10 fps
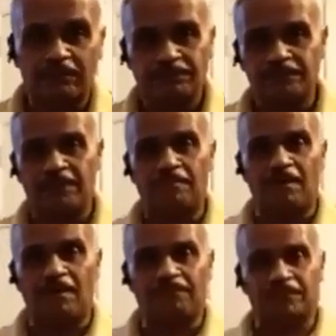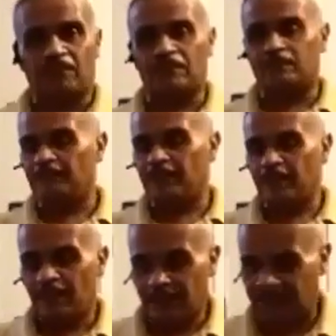The muffled tone
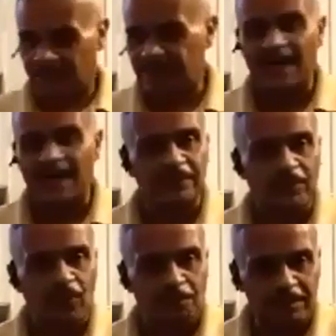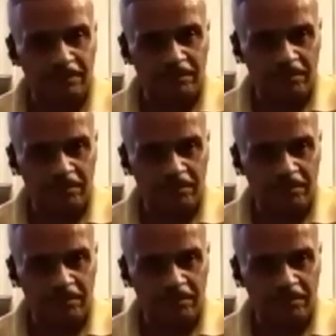is like the open,